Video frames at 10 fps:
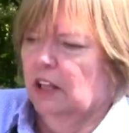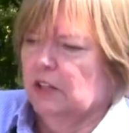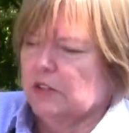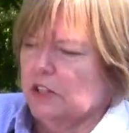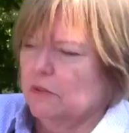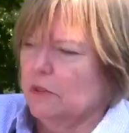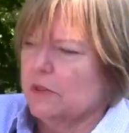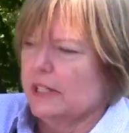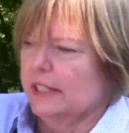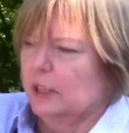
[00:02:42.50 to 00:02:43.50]
Loosen the
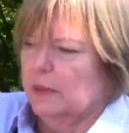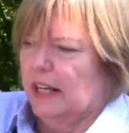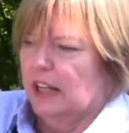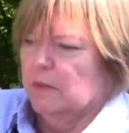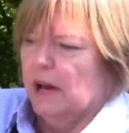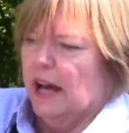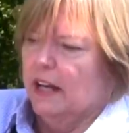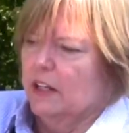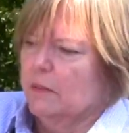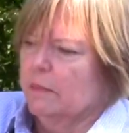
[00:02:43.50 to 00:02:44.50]
roots a little bit on the
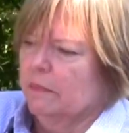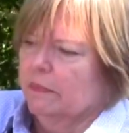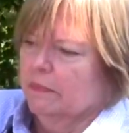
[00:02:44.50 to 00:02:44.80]
bottom.